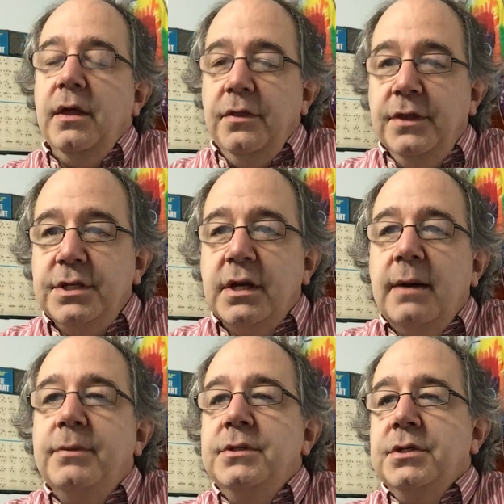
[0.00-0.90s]
This
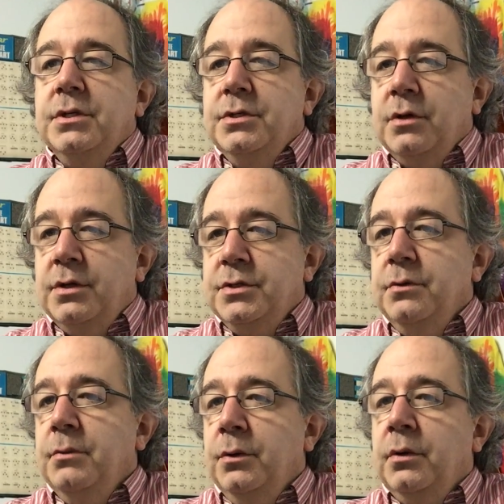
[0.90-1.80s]
composition is
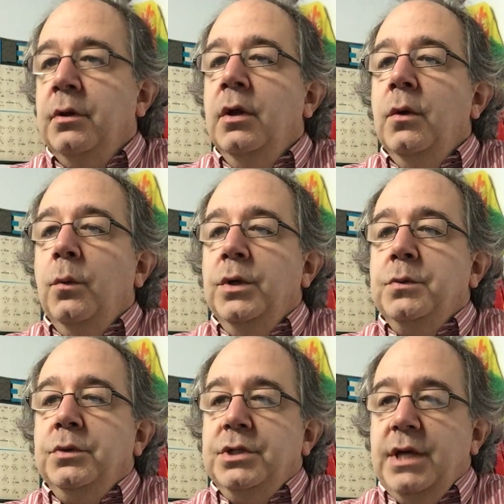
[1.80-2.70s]
also modal,
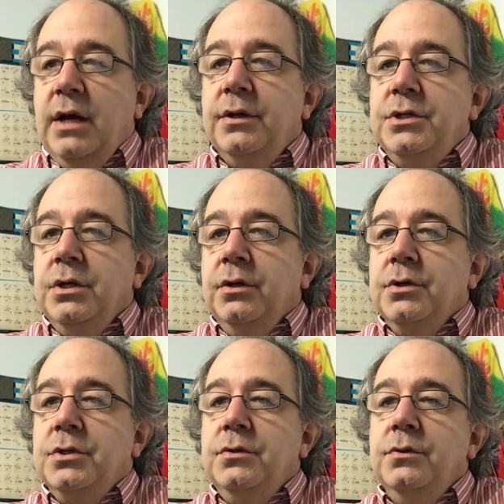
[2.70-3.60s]
which will challenge
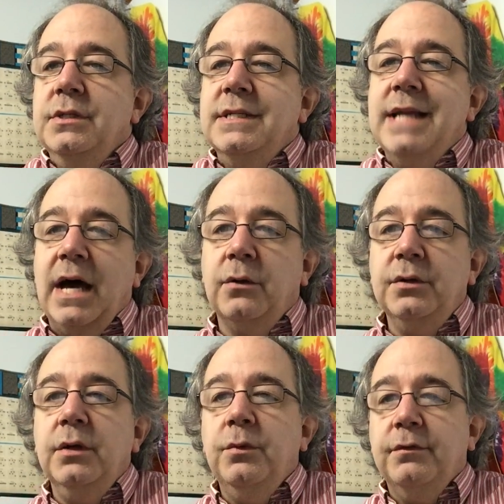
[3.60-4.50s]
younger students not
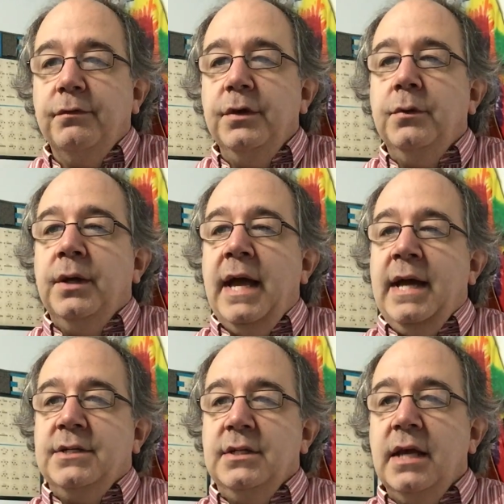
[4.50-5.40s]
only with frequent
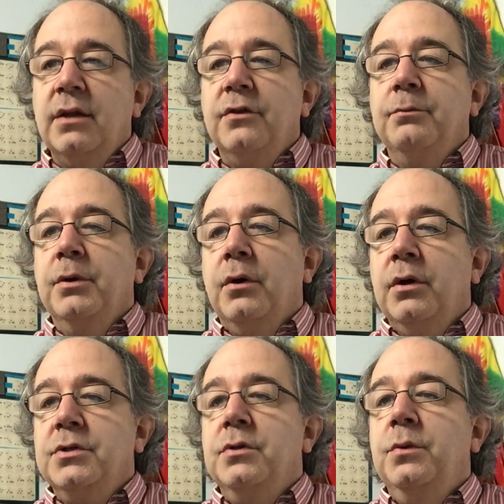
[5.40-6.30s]
accidentals, but
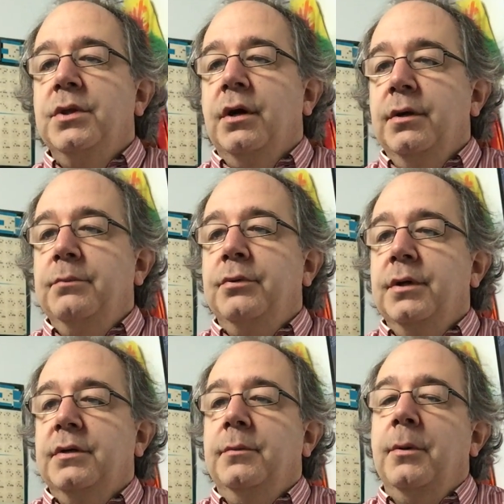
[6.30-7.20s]
also with
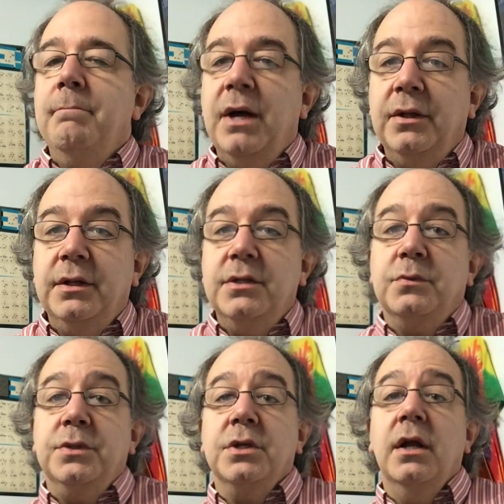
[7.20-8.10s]
unpredictable
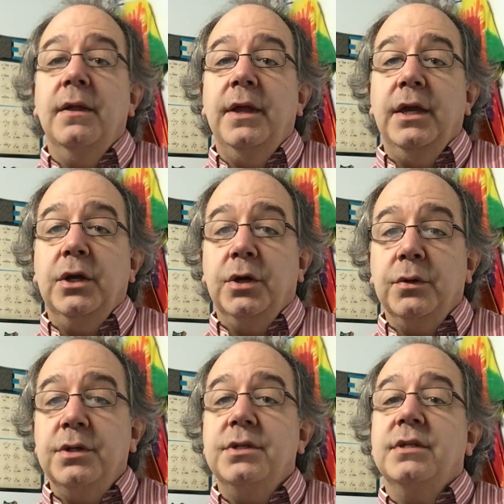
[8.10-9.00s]
melodies, which
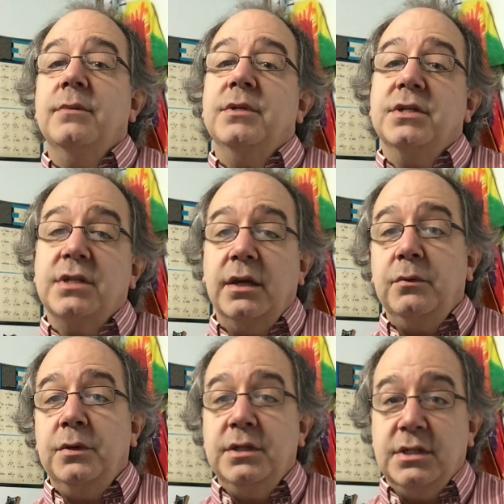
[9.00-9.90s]
encourages them to
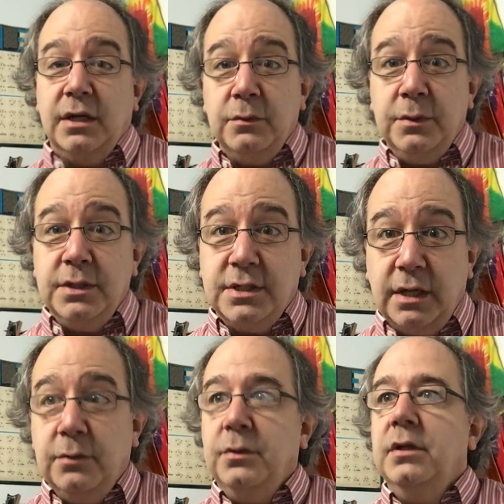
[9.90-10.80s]
sight read, sight read,
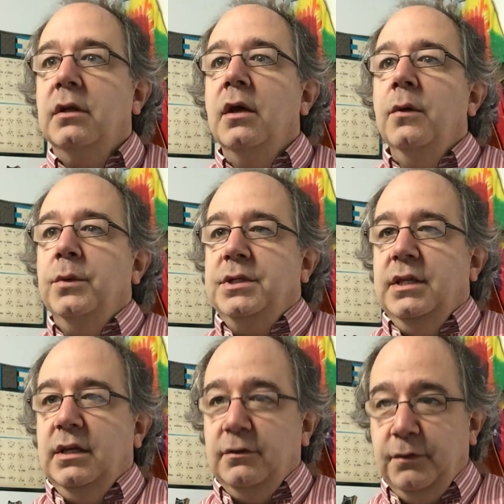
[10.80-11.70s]
sight read, which
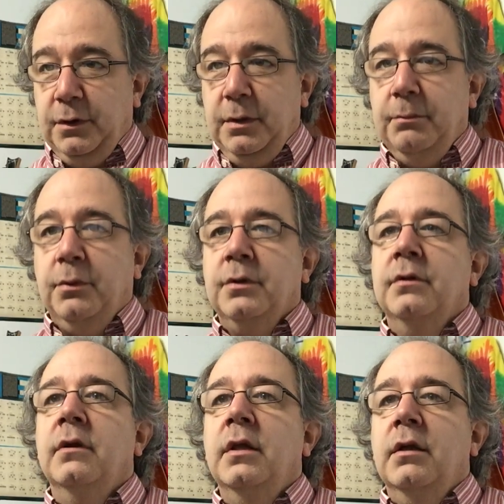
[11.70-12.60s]
I think is very
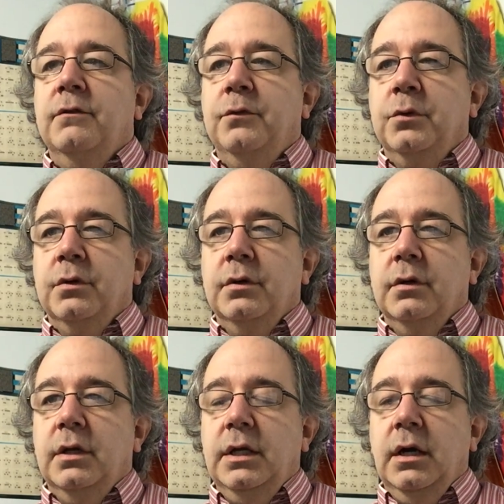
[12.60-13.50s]
important for